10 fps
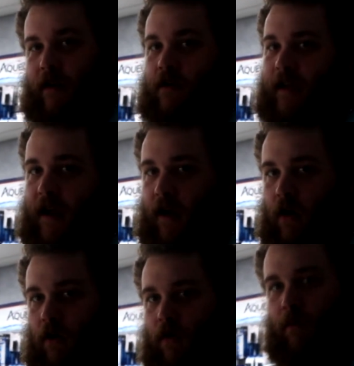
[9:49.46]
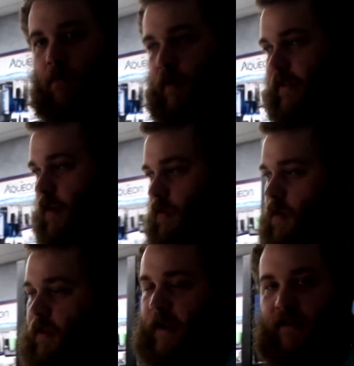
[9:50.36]
your tank at home, with our
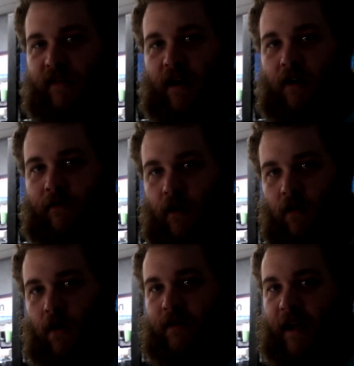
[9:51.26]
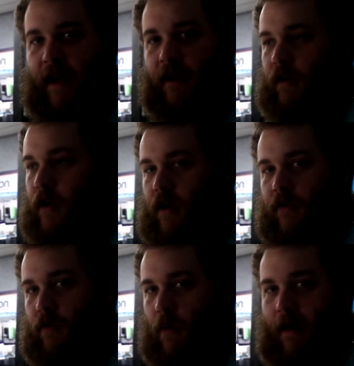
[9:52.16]
low light stuff, our low tech,
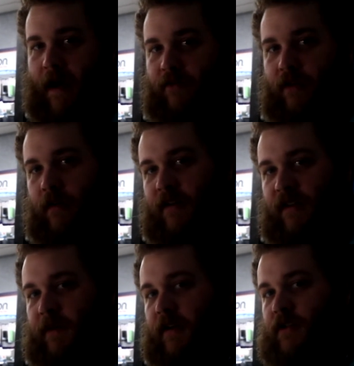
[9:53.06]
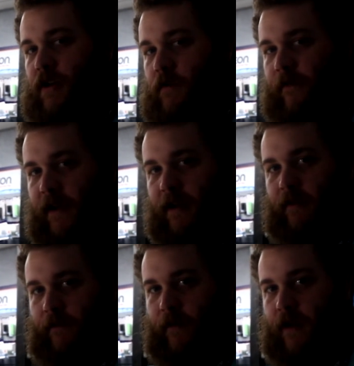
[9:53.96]
you won't have to do this, because you feeding
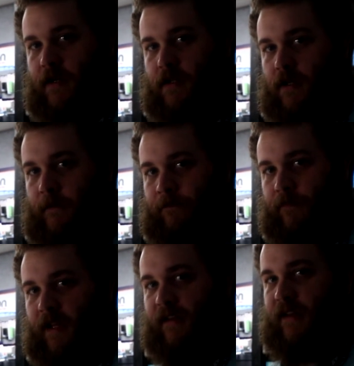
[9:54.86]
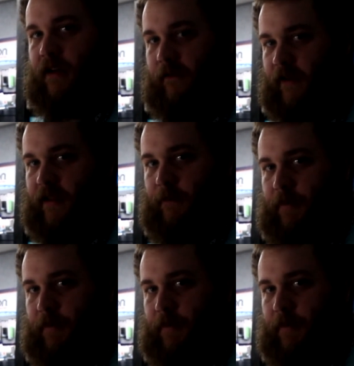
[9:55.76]
the fish is going to feed the